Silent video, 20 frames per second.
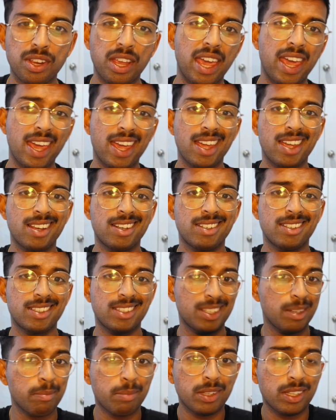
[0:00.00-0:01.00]
and
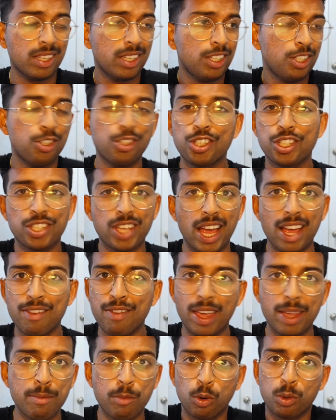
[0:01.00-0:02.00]
simply you just have
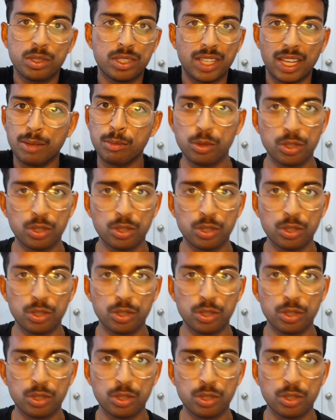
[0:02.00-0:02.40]
a more stable